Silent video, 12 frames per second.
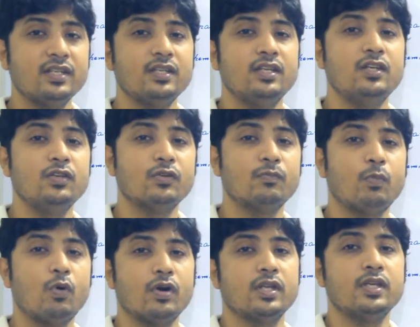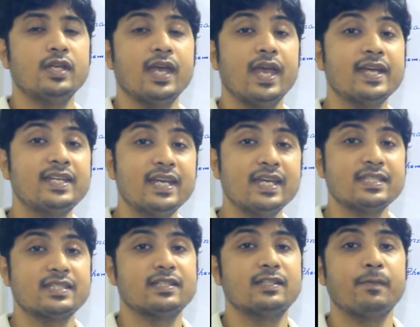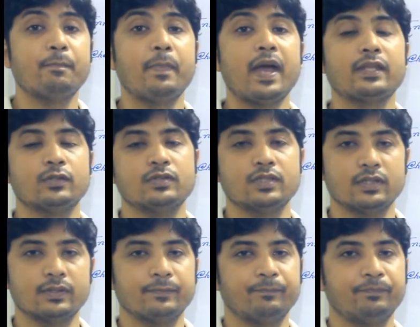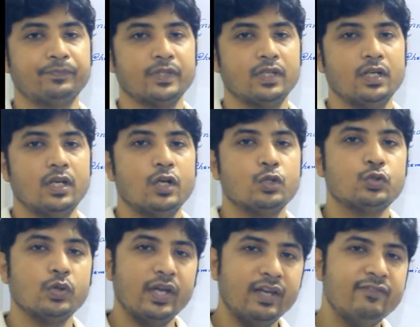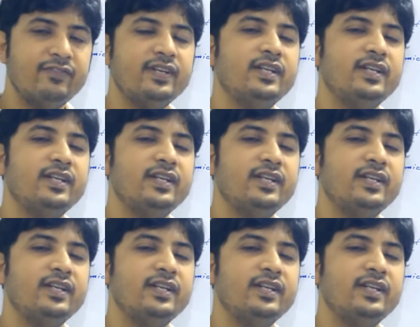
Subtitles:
in your body against the pathogen. So every